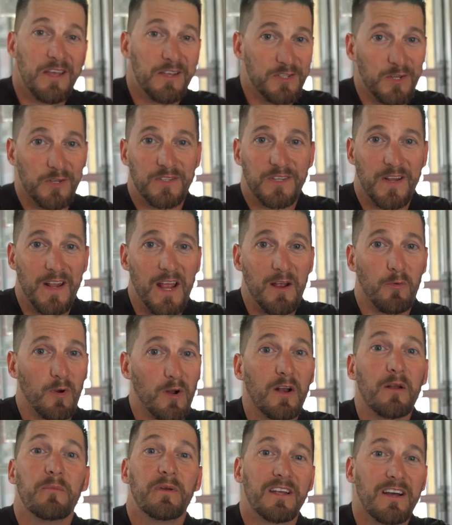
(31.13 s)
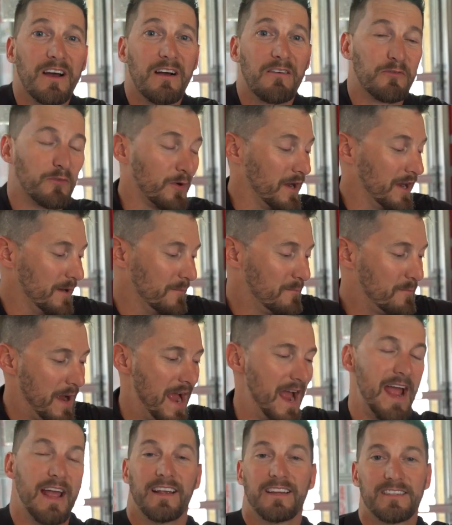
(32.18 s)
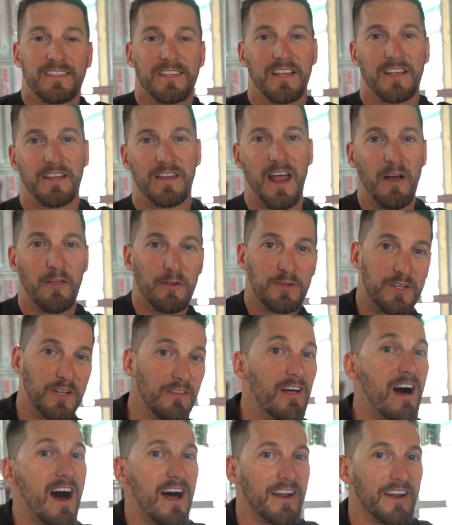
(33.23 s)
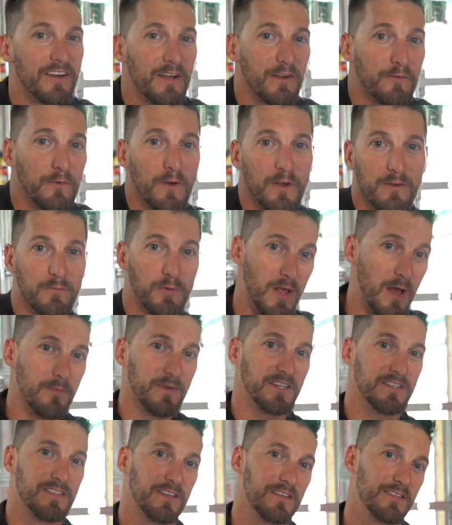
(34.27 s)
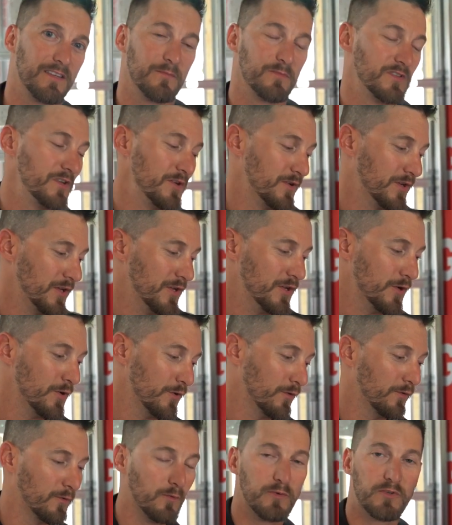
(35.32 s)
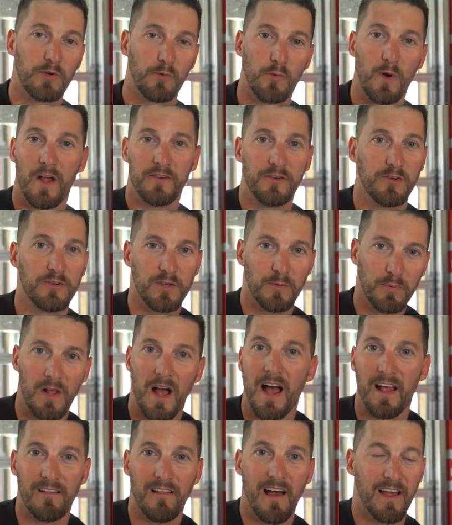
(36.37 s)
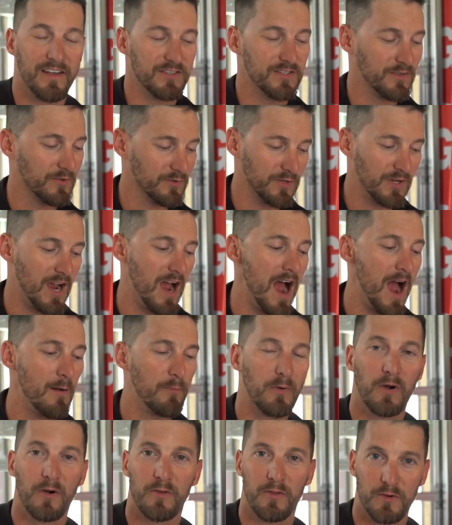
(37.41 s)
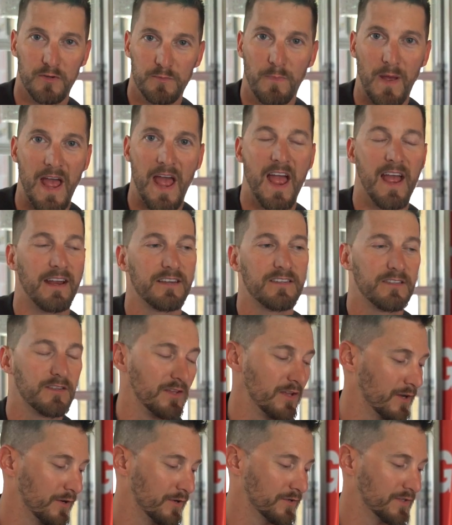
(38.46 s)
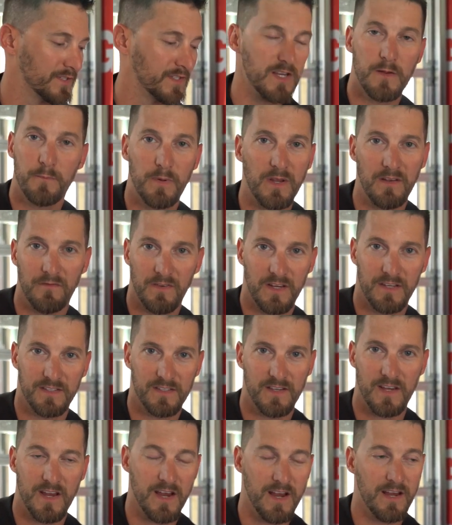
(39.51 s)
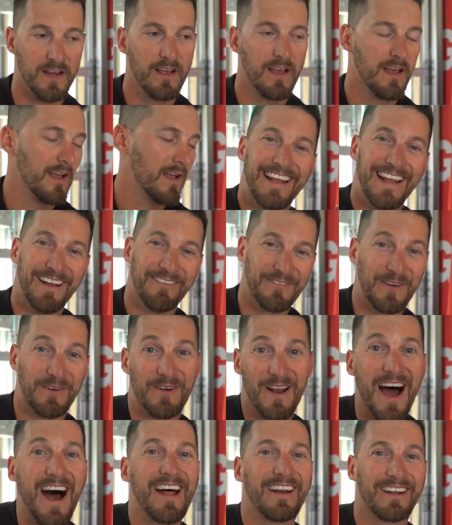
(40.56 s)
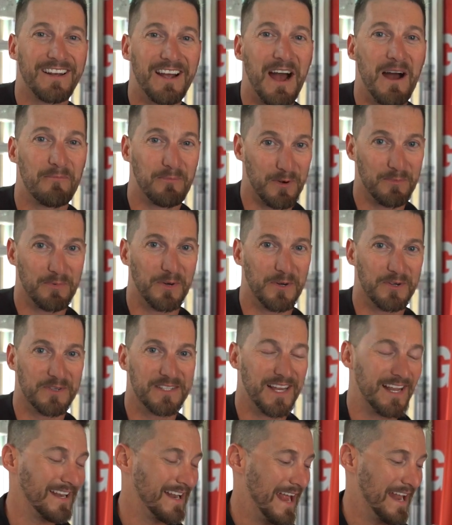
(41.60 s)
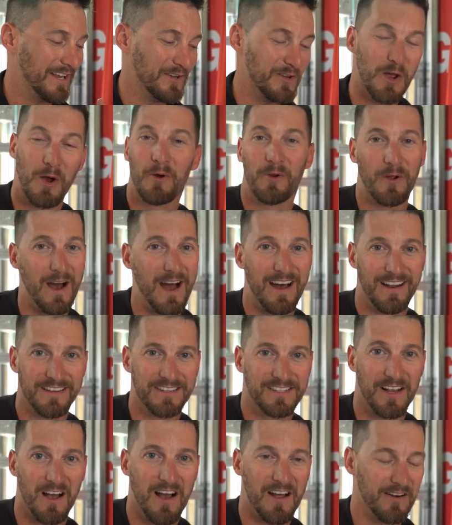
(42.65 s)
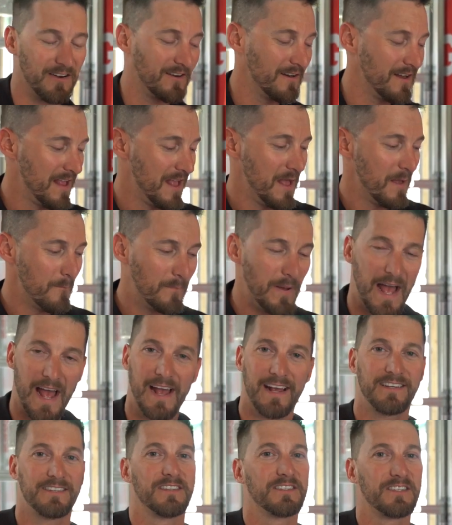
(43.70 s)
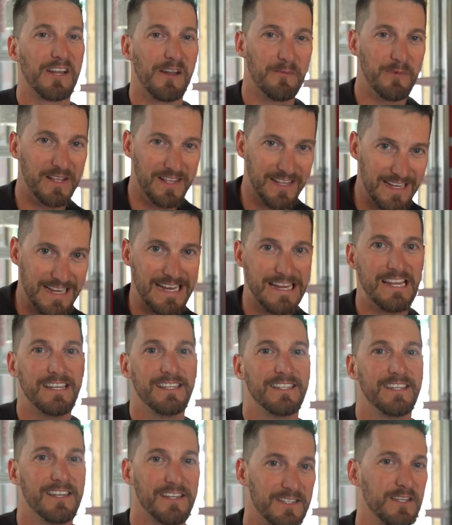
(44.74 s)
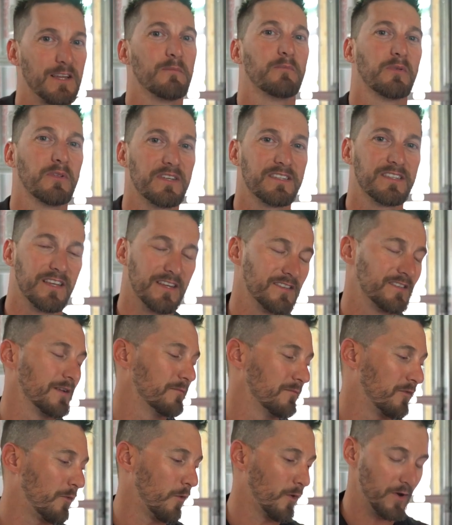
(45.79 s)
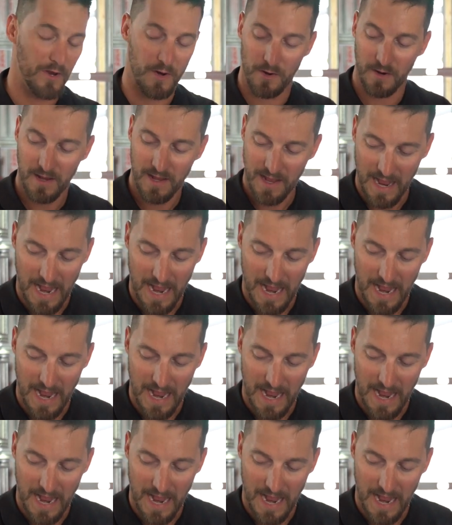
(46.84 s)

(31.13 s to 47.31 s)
So today we're going to be covering PEX. Now there's a lot of different plumbing systems you can do to run your supply lines. There's copper, there's PEX, there's CPVC. If you're not a copper person and you don't know how to solder, PEX is going to be the easiest, simplest system for you.